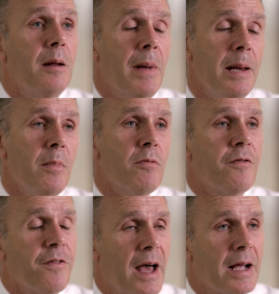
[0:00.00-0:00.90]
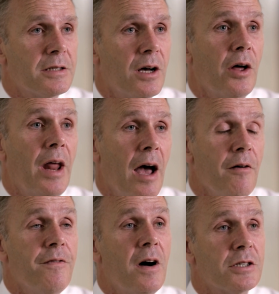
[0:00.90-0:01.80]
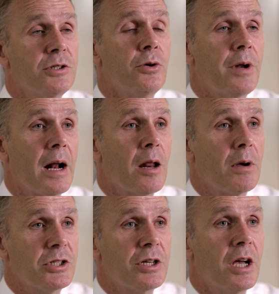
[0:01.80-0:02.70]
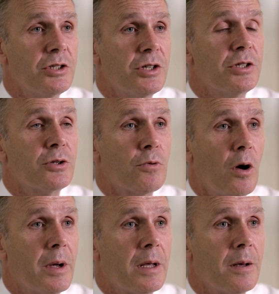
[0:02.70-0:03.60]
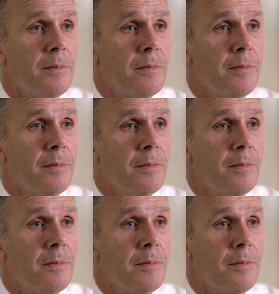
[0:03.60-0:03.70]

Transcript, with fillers: and it made me reflect on how fast Nord Anglia Education is growing